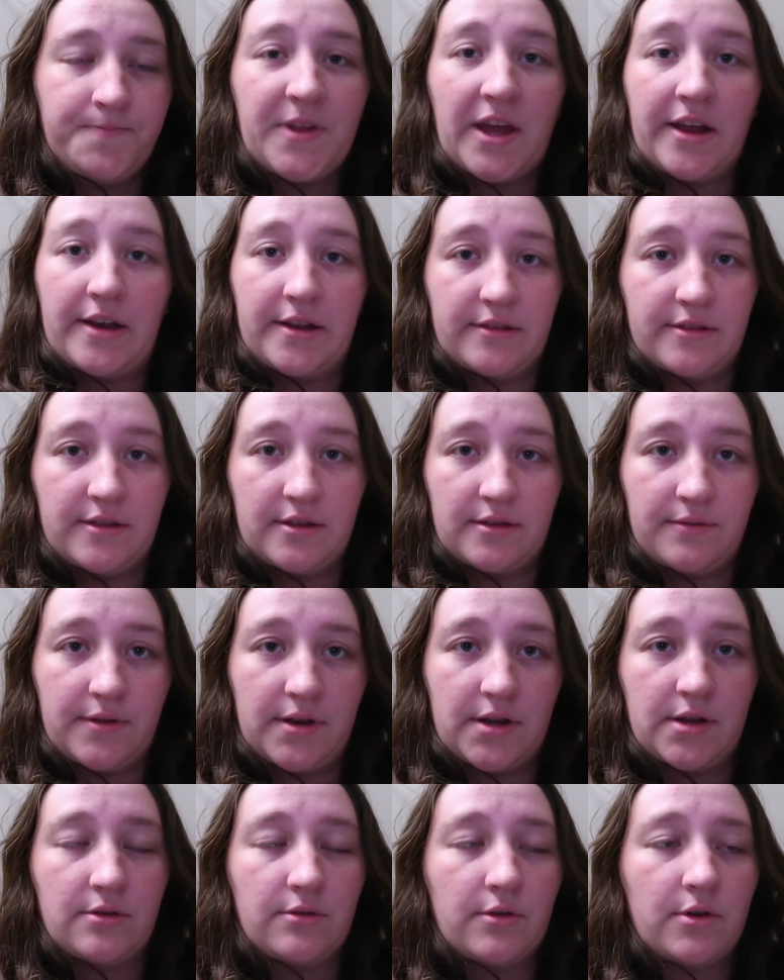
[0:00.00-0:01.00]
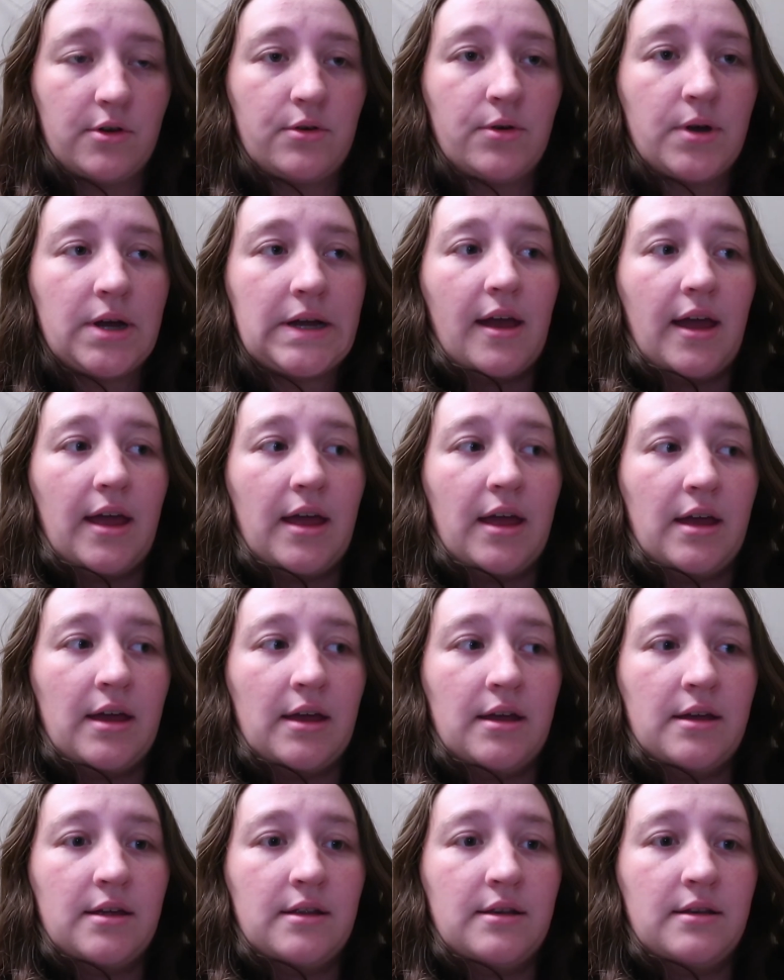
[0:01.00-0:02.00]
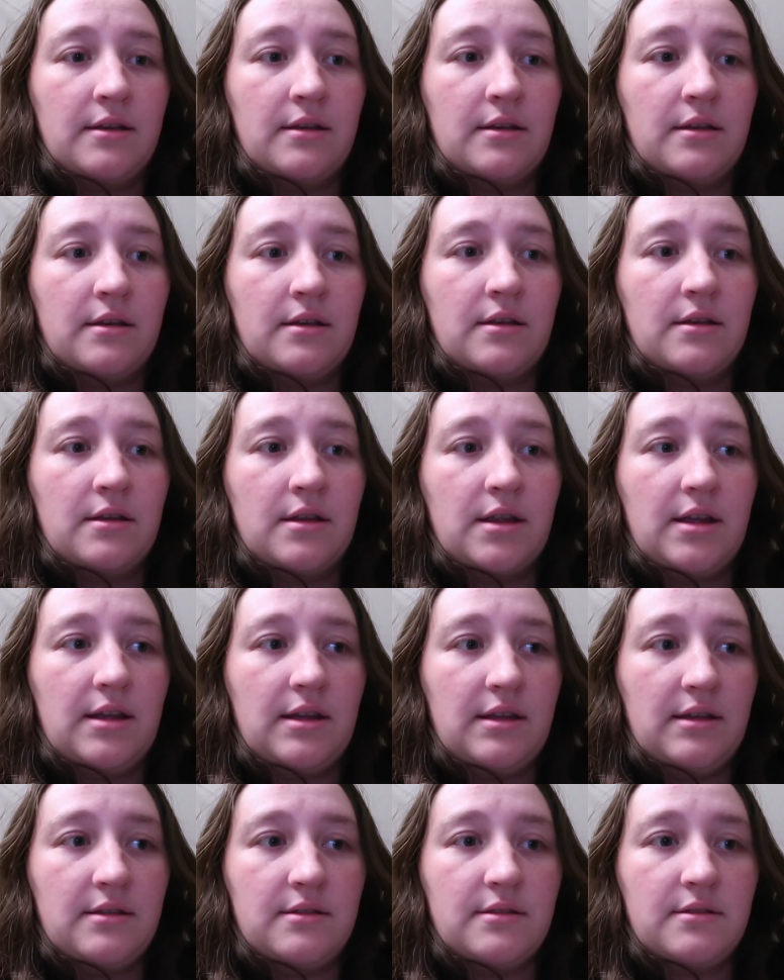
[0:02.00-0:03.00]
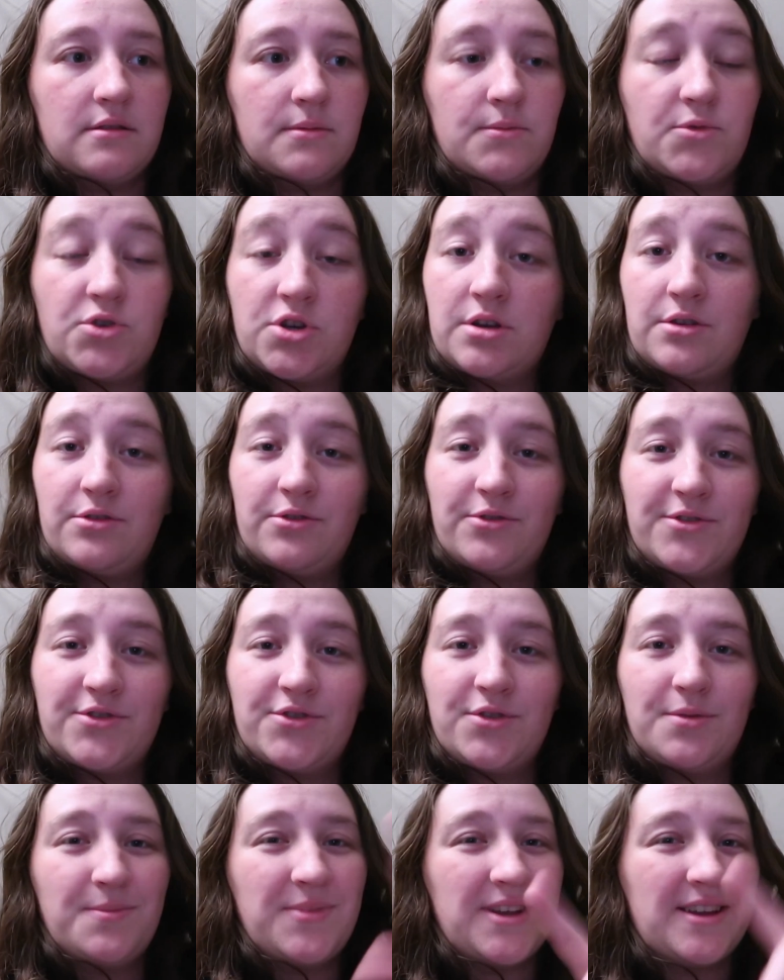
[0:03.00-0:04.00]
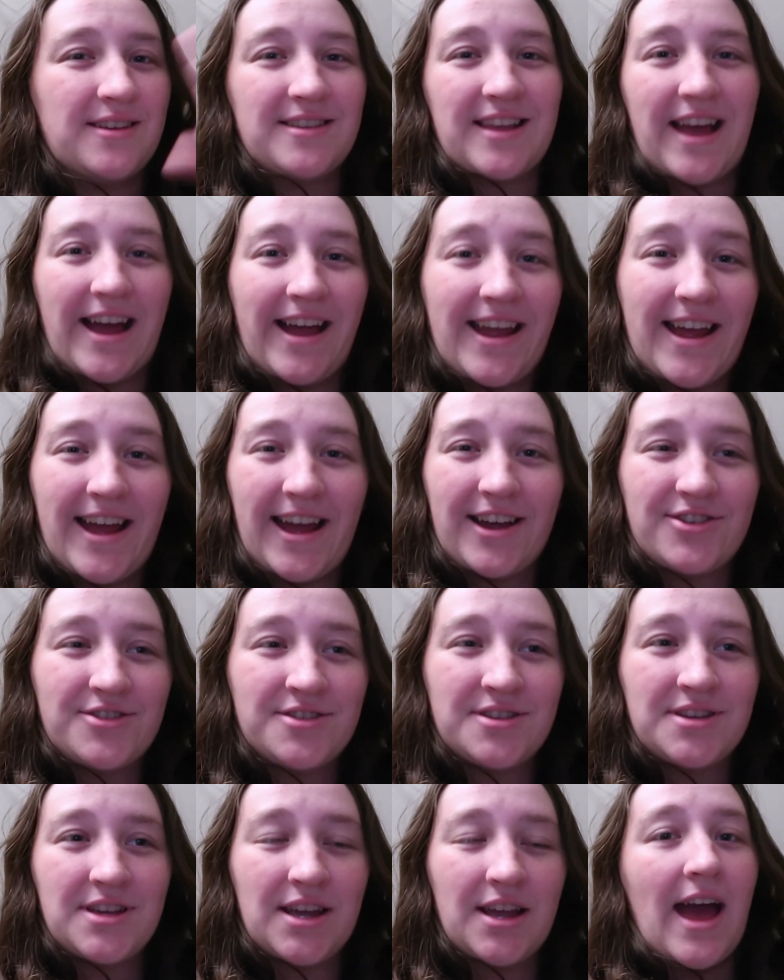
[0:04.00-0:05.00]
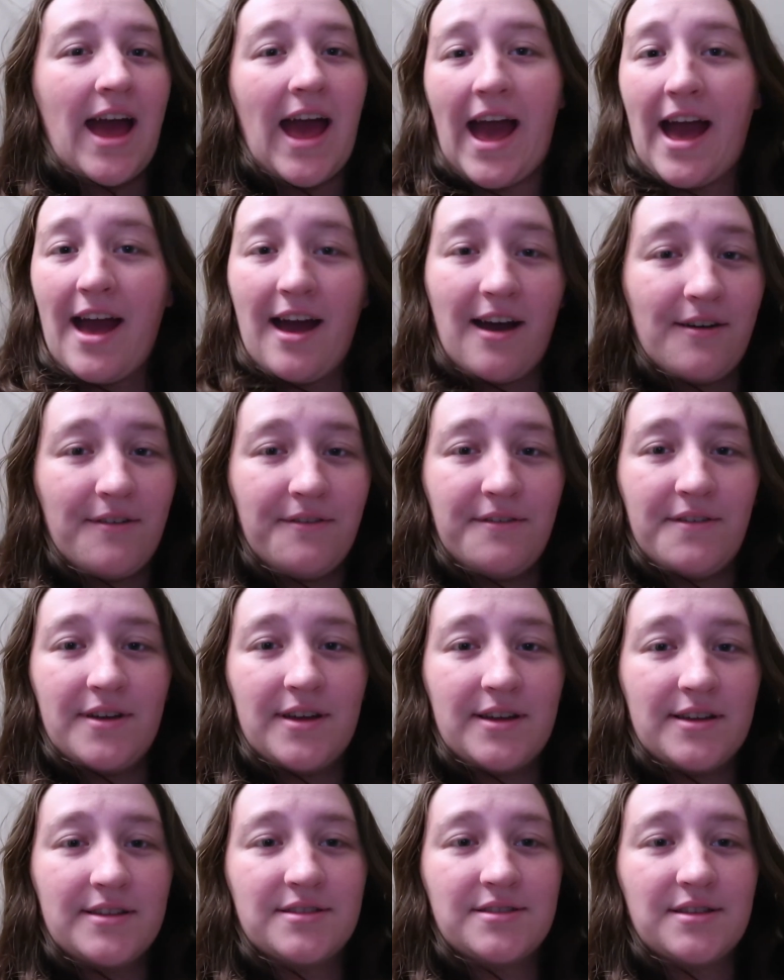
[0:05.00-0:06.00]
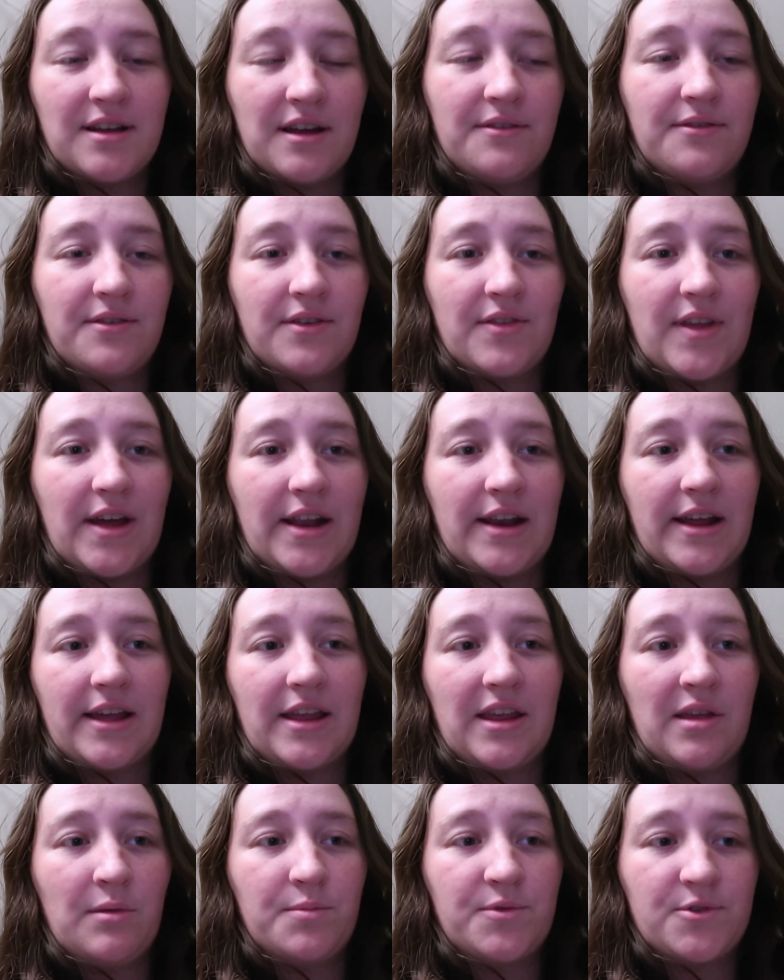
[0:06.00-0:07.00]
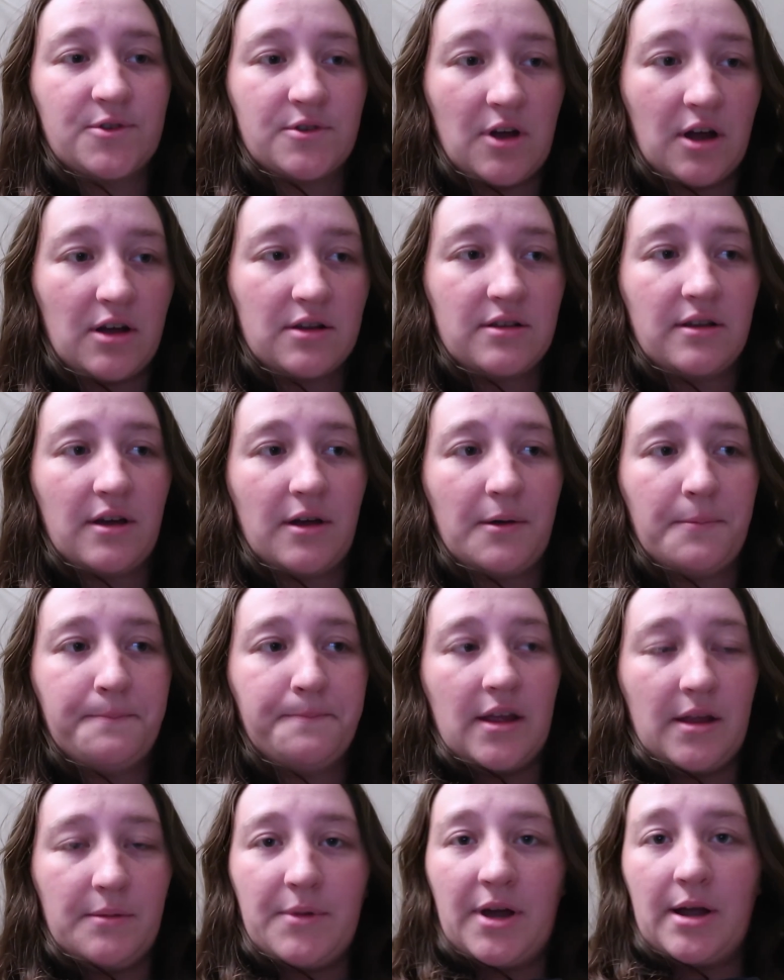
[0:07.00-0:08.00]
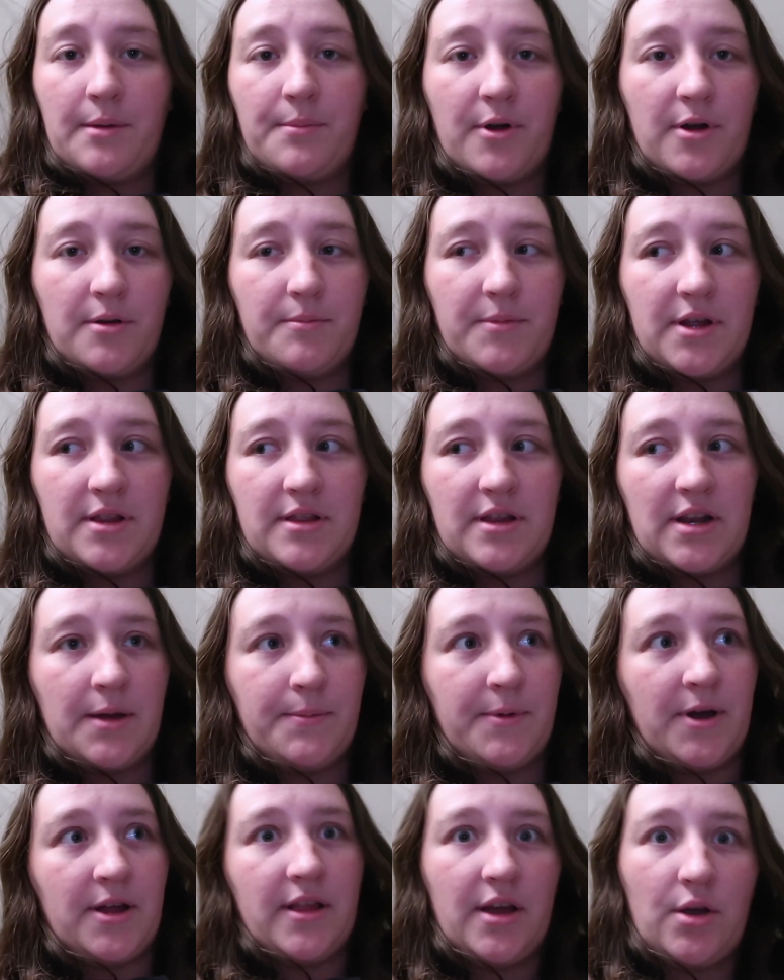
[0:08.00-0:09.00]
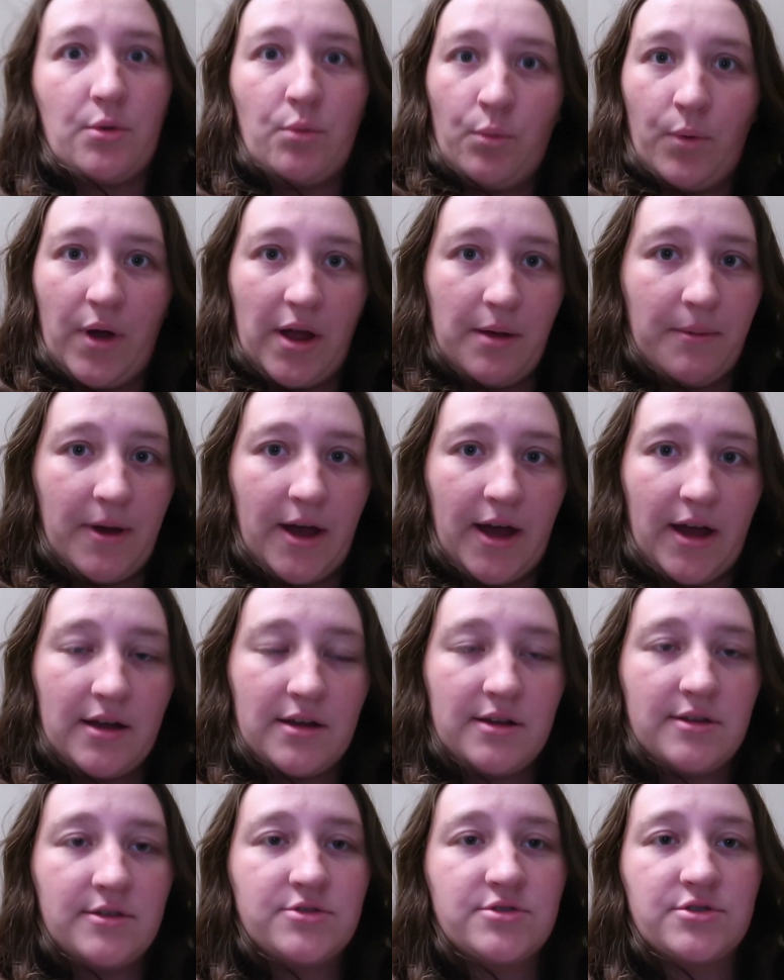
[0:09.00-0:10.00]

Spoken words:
edit this video real quick, and eat some chicken noodle soup, because I actually have stuff that I keep stocked up in my apartment that I bought like way back.